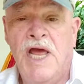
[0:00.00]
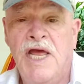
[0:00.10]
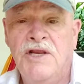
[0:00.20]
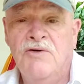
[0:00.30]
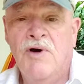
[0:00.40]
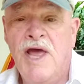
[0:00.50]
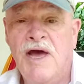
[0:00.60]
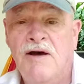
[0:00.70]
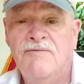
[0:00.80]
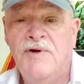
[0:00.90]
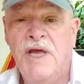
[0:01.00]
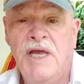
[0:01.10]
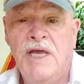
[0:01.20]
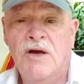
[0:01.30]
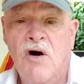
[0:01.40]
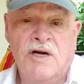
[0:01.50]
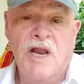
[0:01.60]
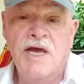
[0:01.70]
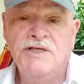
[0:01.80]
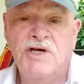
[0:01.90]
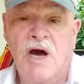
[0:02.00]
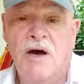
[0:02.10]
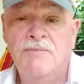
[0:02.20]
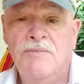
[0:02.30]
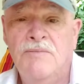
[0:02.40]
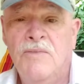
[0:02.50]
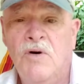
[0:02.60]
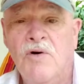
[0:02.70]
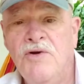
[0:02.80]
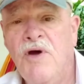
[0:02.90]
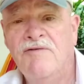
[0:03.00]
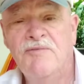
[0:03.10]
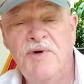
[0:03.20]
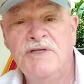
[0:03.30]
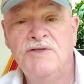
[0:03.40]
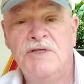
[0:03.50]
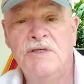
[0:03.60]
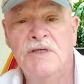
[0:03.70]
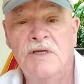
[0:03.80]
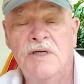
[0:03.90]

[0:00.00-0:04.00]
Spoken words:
and you have a online job, or you have a pension,